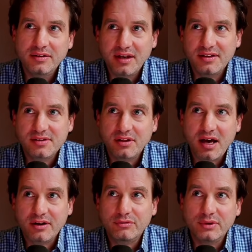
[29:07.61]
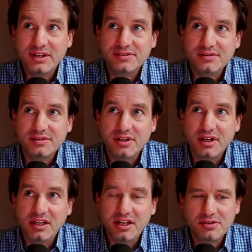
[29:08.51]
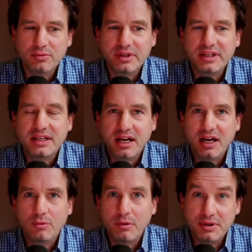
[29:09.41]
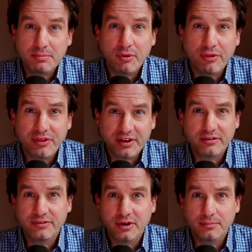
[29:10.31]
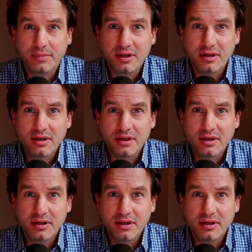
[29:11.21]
takes a lot of risks and he doesn't really care what people think of him.